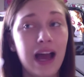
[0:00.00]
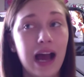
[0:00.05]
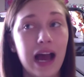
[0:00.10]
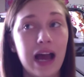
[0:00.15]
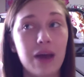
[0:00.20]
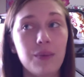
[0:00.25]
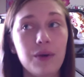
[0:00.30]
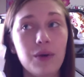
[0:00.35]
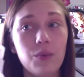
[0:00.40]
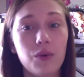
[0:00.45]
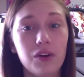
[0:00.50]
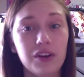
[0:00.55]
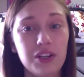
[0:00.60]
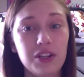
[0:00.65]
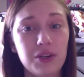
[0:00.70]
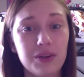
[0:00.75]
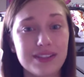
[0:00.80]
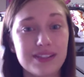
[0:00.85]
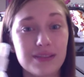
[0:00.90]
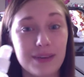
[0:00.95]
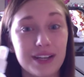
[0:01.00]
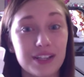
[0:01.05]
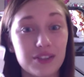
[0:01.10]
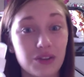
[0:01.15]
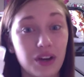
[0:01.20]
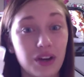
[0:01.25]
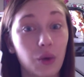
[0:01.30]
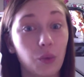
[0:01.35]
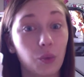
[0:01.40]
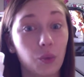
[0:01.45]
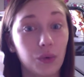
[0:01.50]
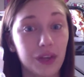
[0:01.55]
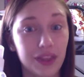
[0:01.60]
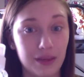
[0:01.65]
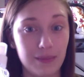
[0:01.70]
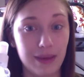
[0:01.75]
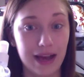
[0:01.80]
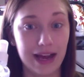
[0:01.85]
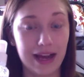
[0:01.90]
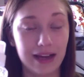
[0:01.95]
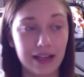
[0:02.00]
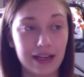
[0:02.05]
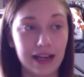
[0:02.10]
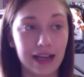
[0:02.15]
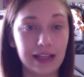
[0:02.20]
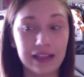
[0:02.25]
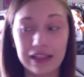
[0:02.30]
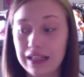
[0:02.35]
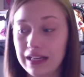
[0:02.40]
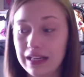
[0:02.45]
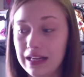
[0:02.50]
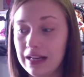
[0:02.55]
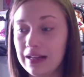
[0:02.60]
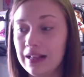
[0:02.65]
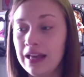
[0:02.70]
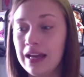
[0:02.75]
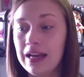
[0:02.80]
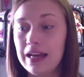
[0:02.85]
I will warn you, it smells really bad, and I clean it